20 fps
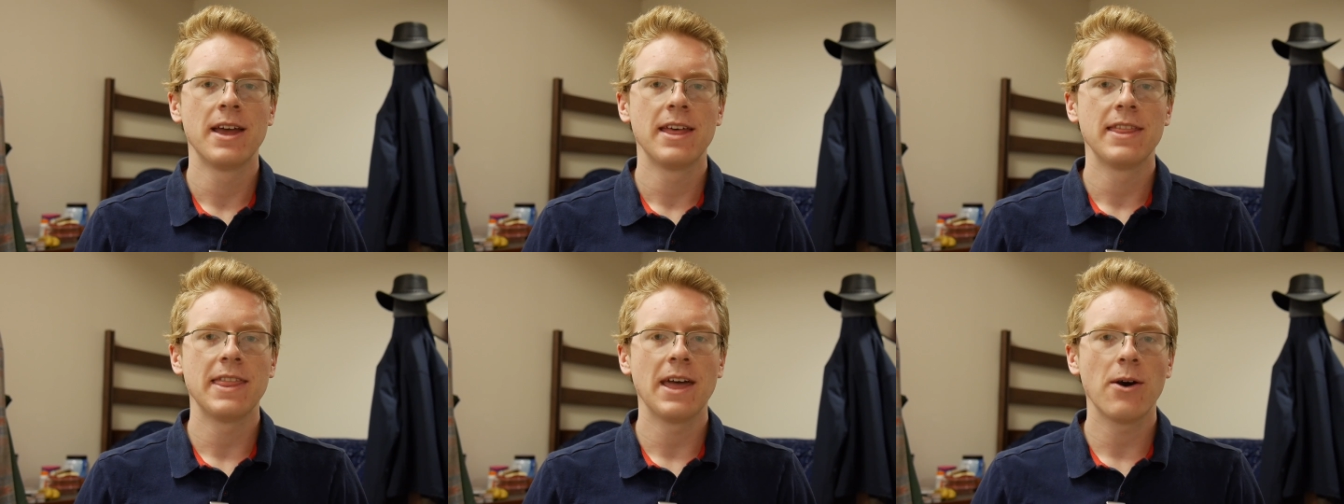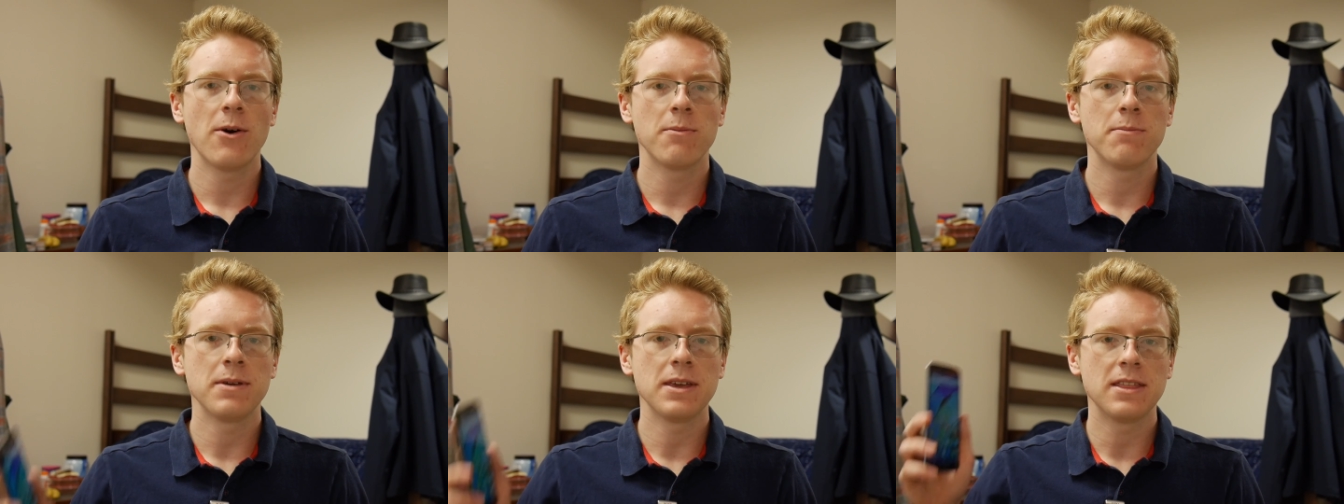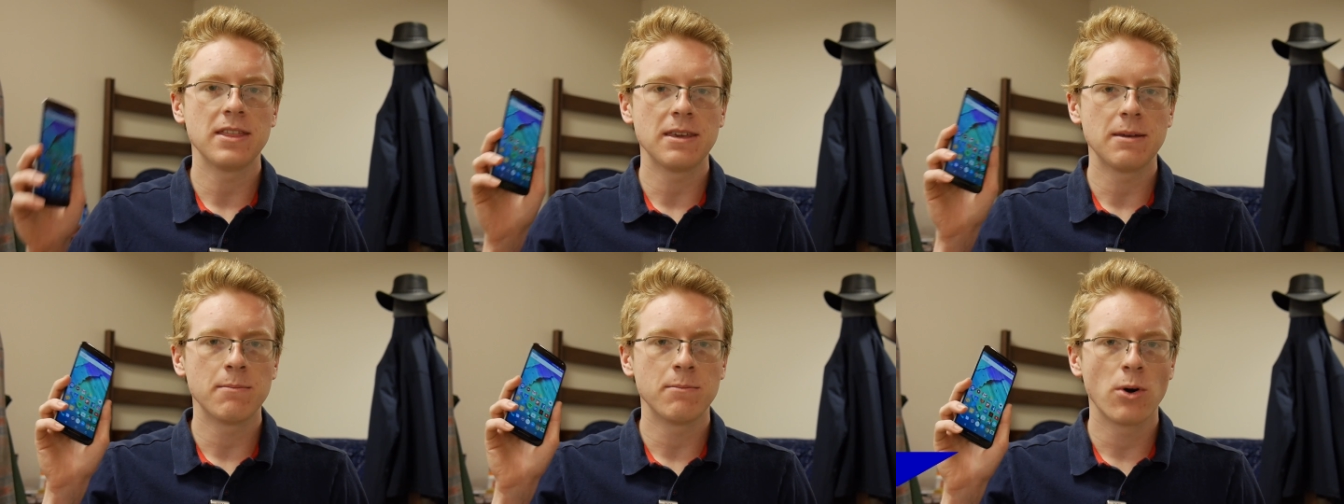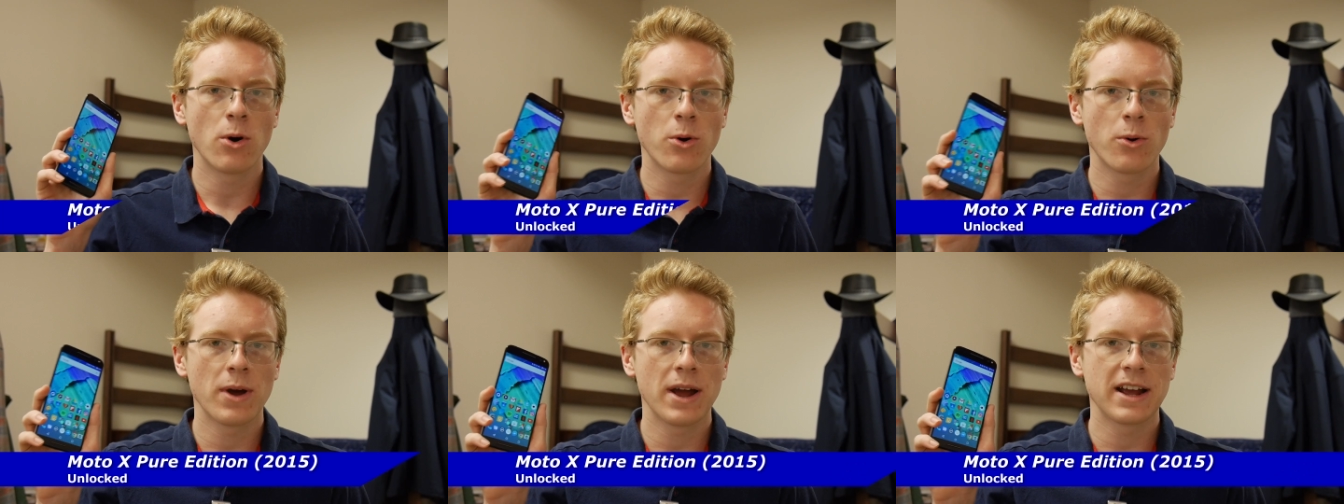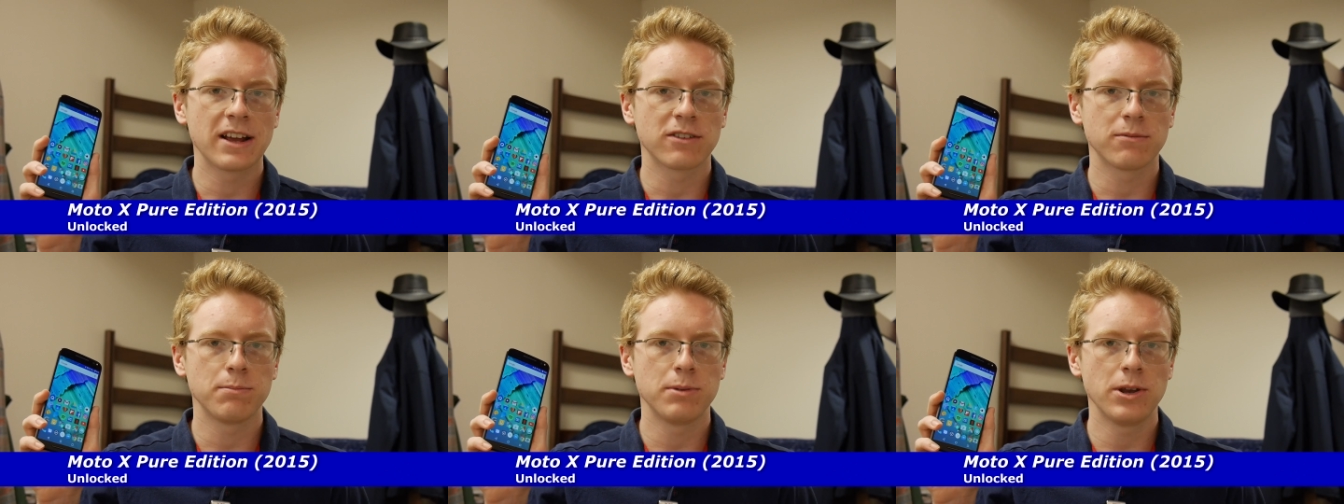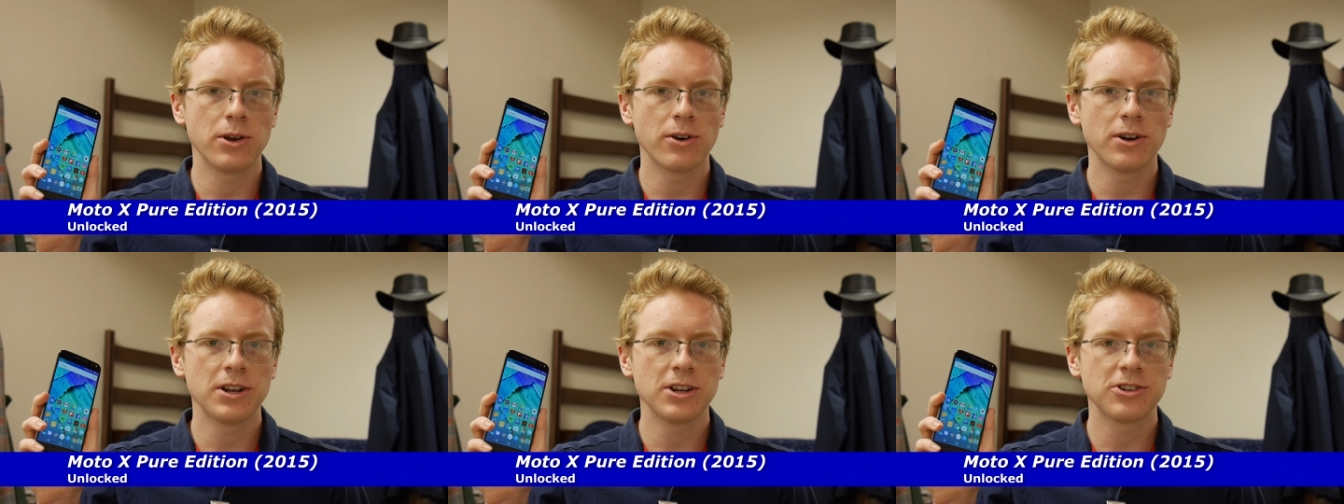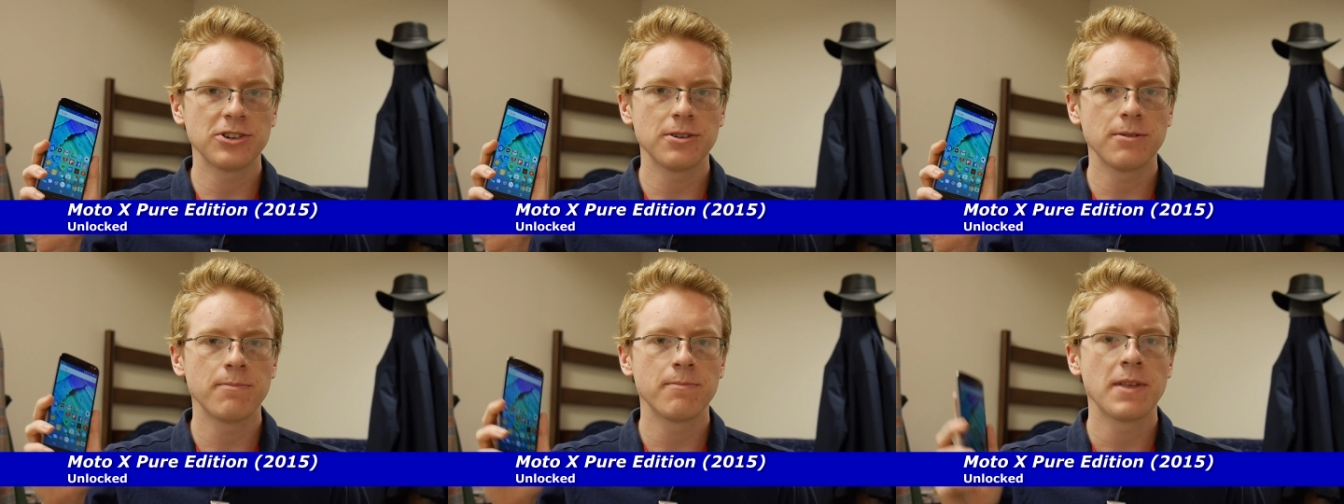That would be the Moto X Pure
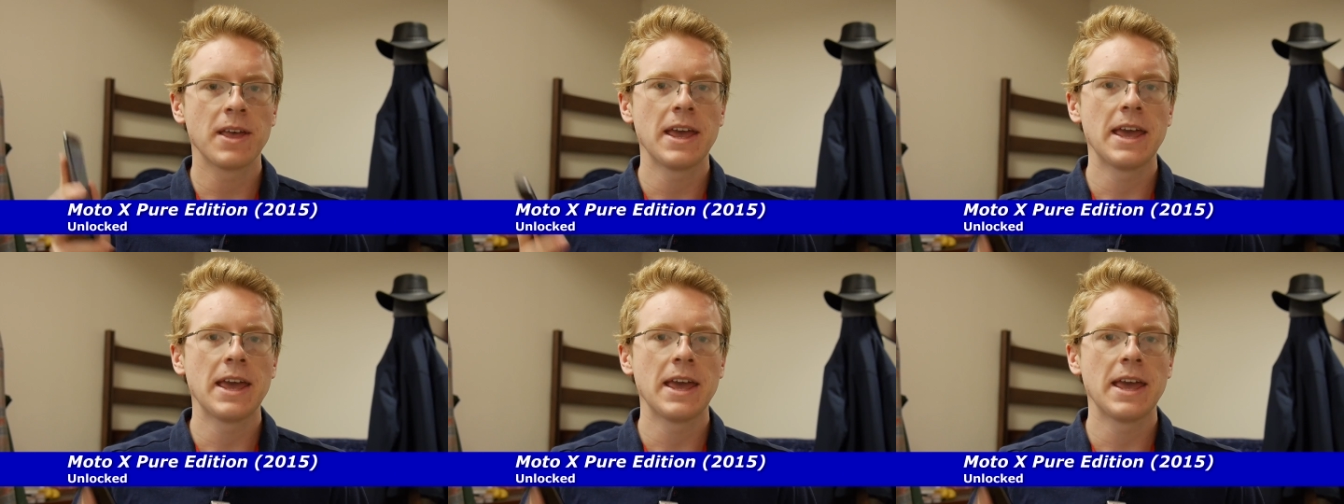Edition.